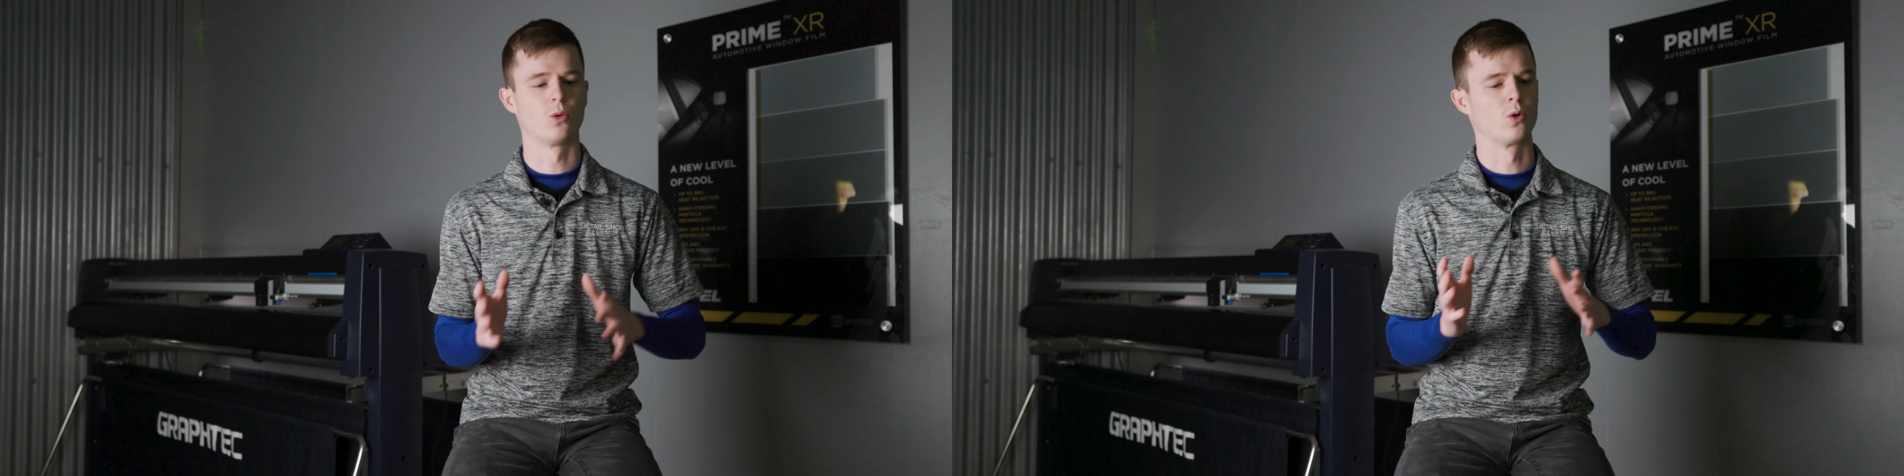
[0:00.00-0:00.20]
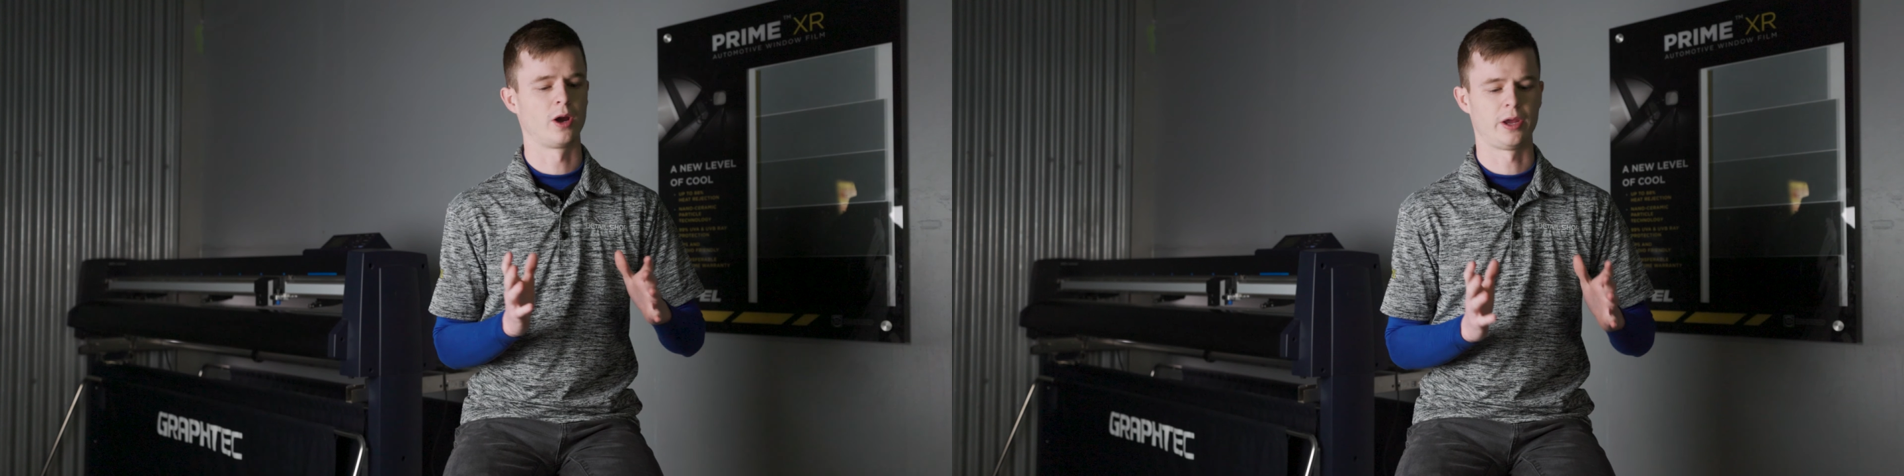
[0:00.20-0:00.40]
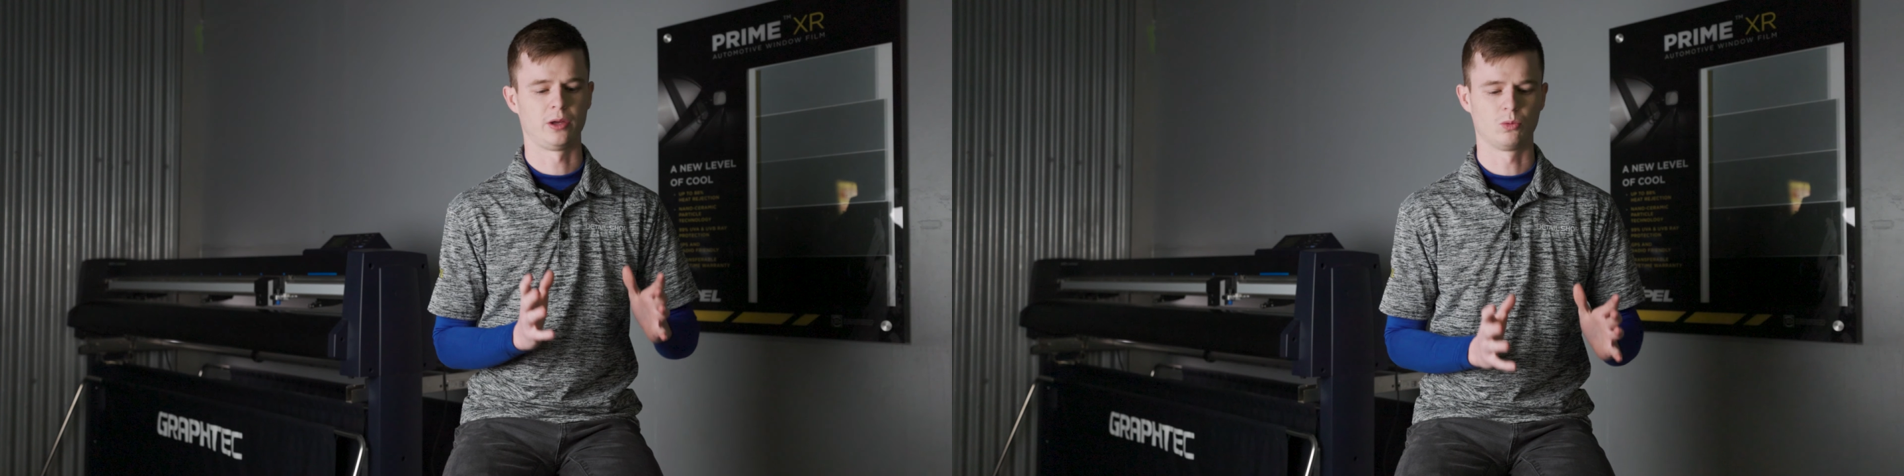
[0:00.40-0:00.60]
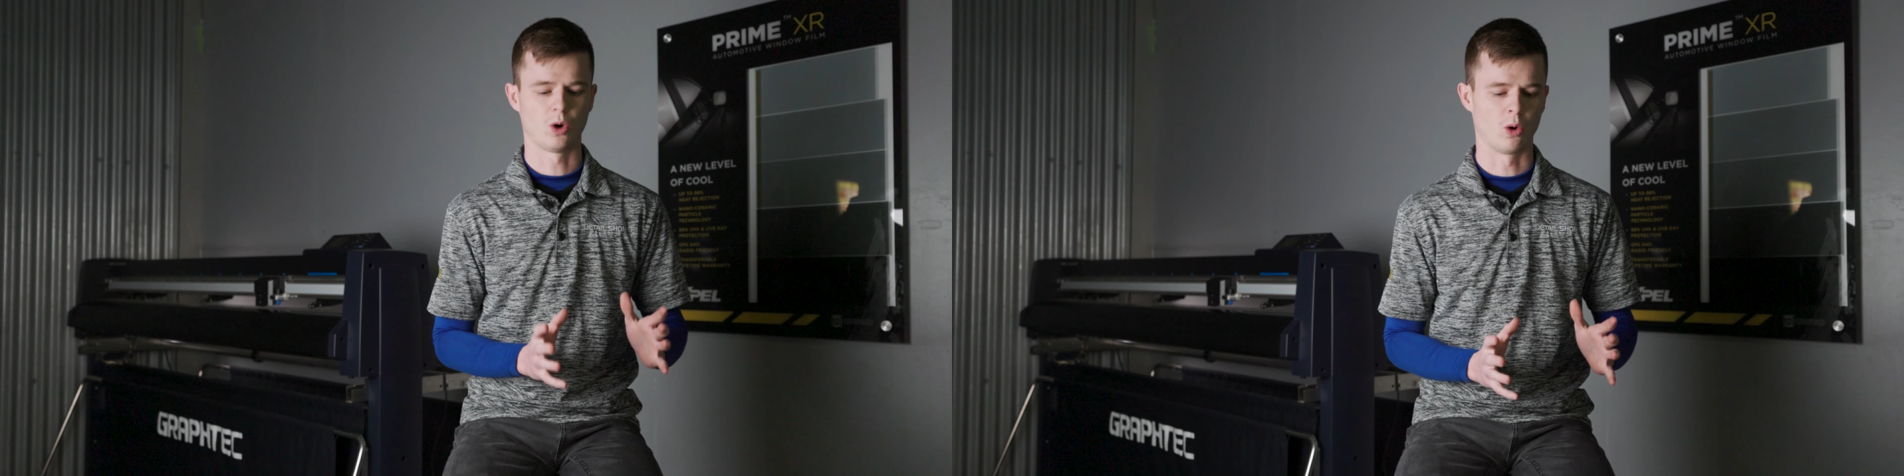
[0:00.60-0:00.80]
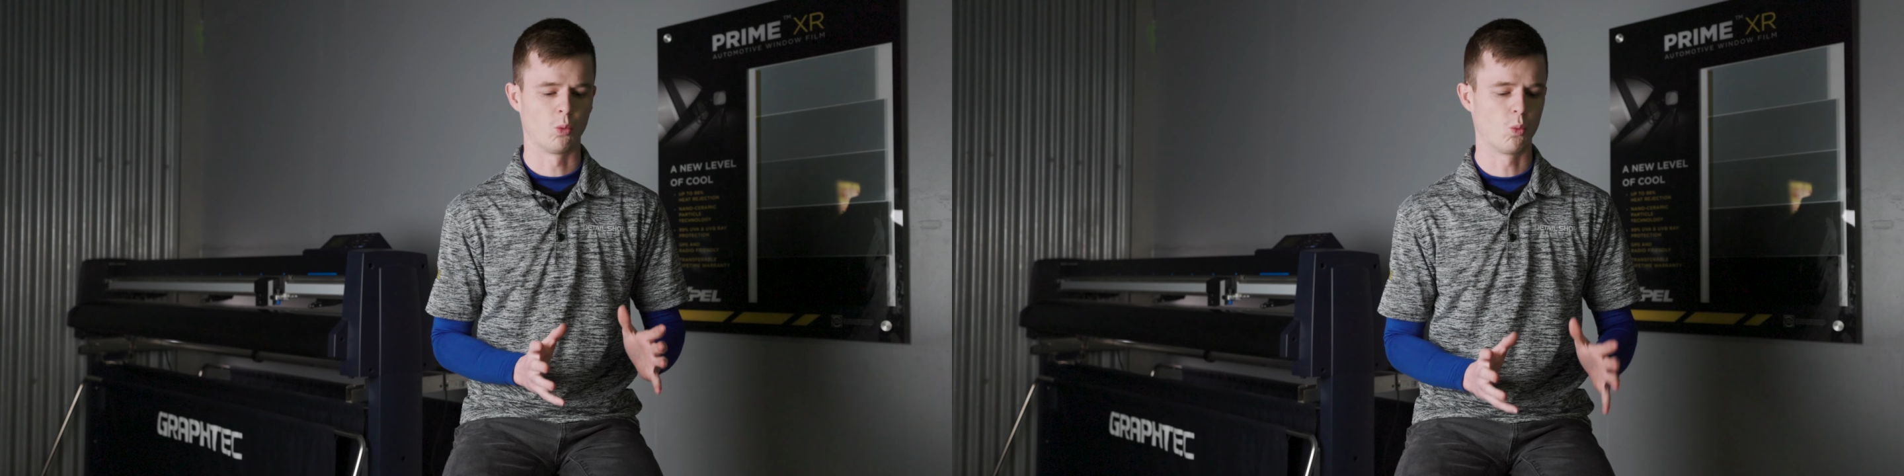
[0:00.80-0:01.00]
or a
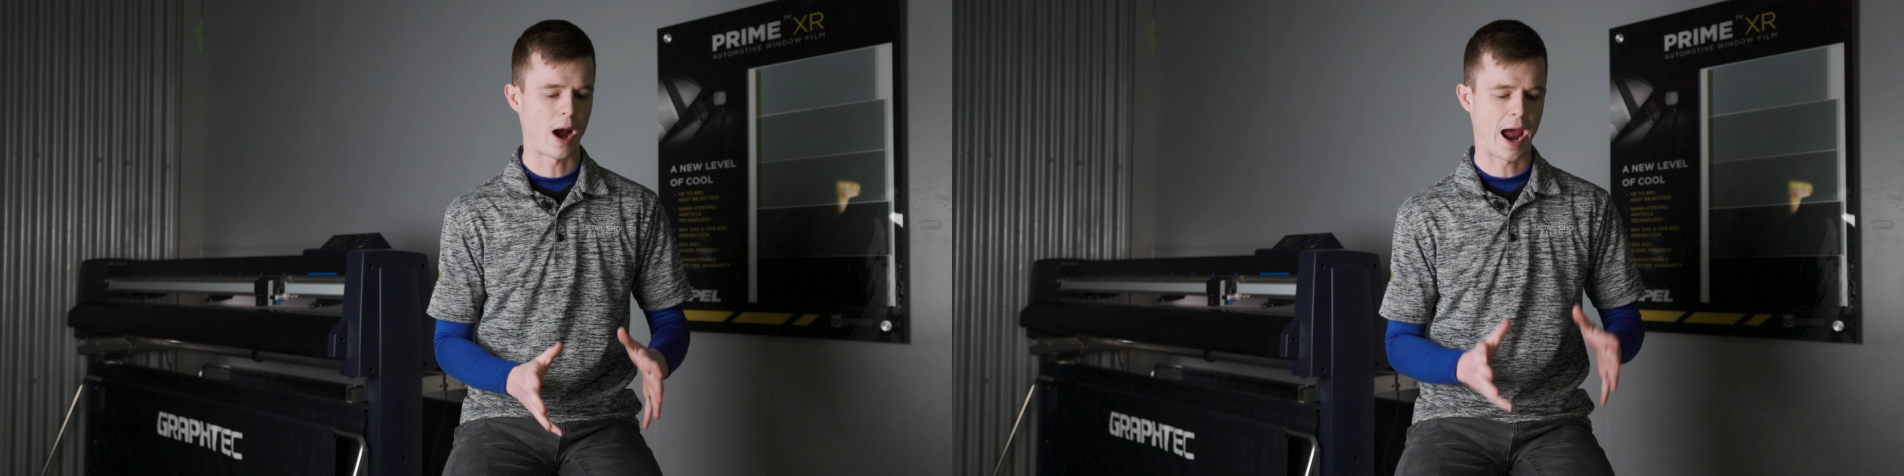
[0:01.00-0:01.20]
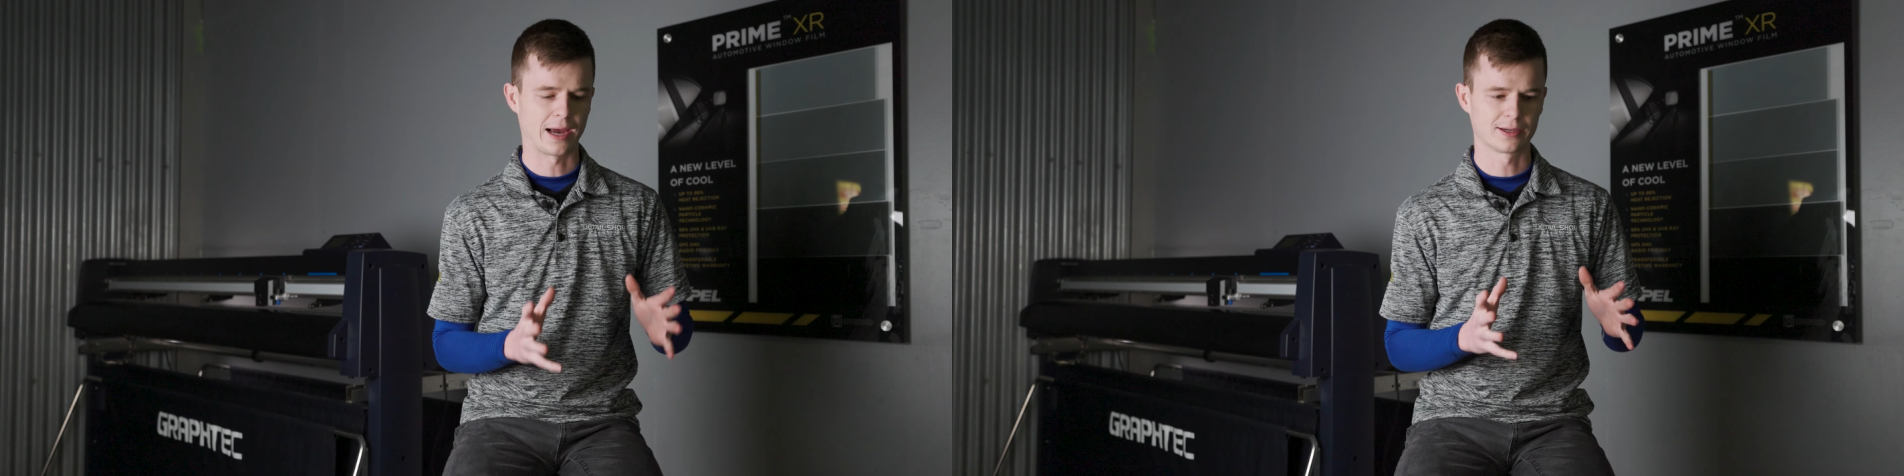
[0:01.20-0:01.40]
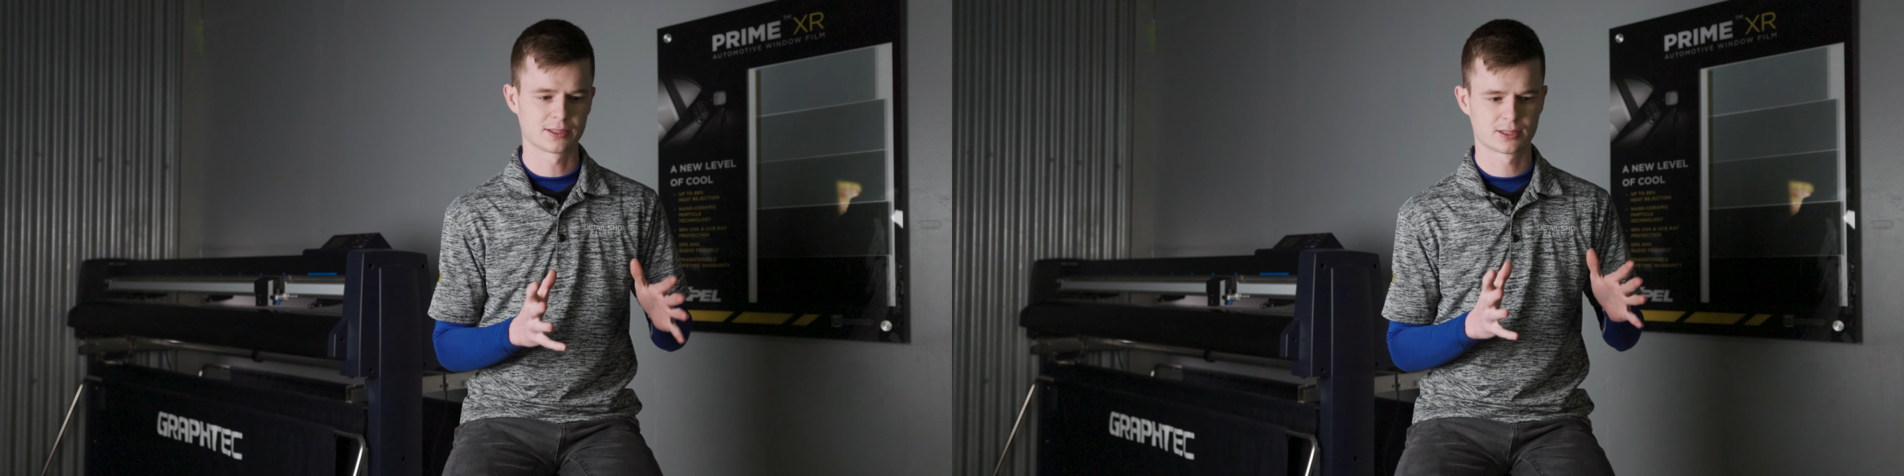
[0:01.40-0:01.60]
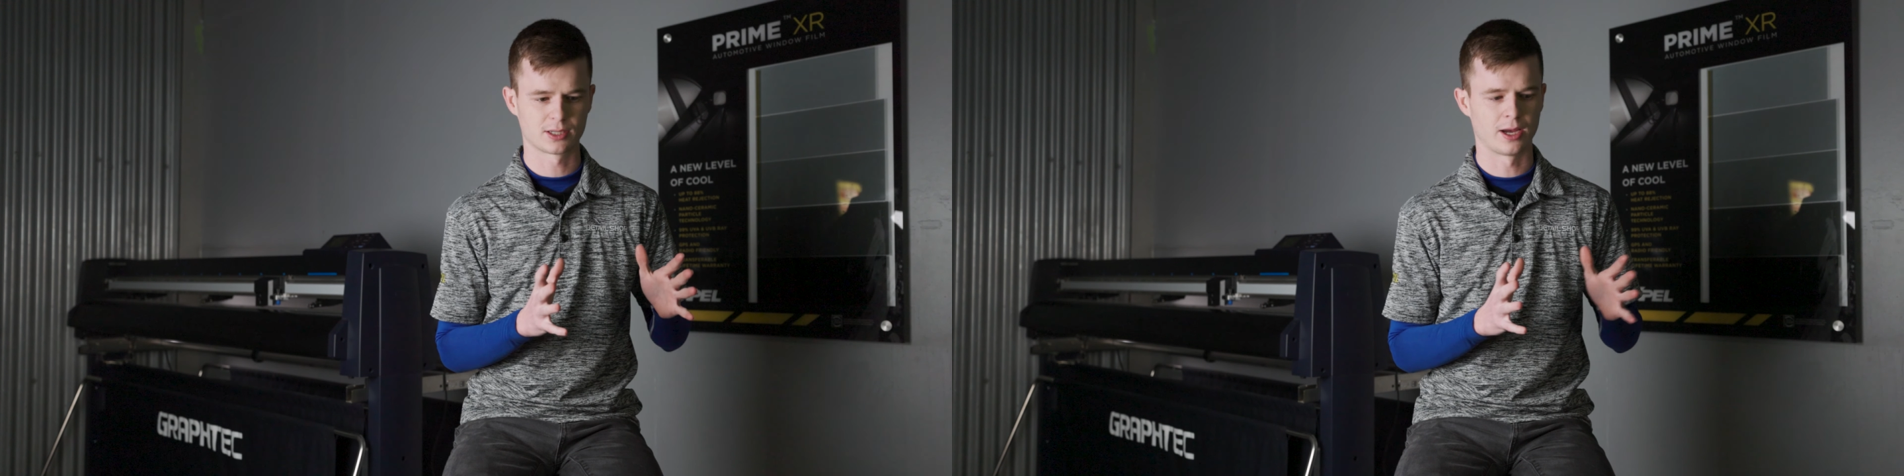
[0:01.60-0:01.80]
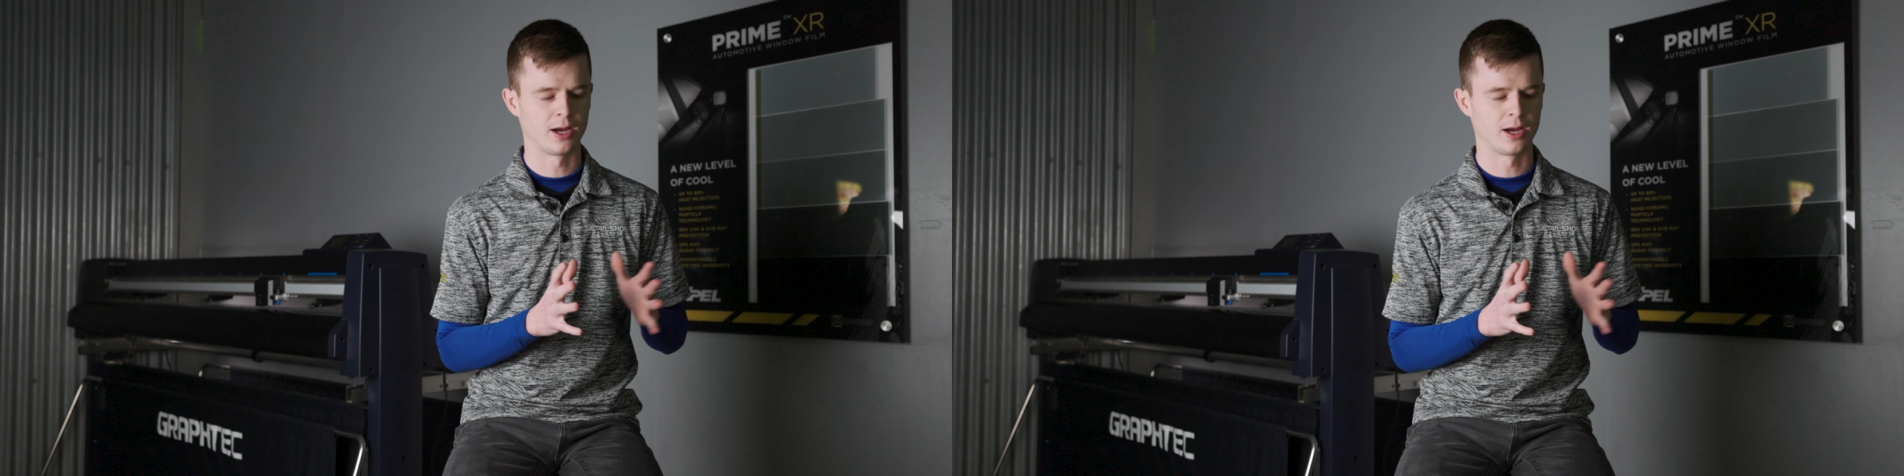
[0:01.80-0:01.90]
wax,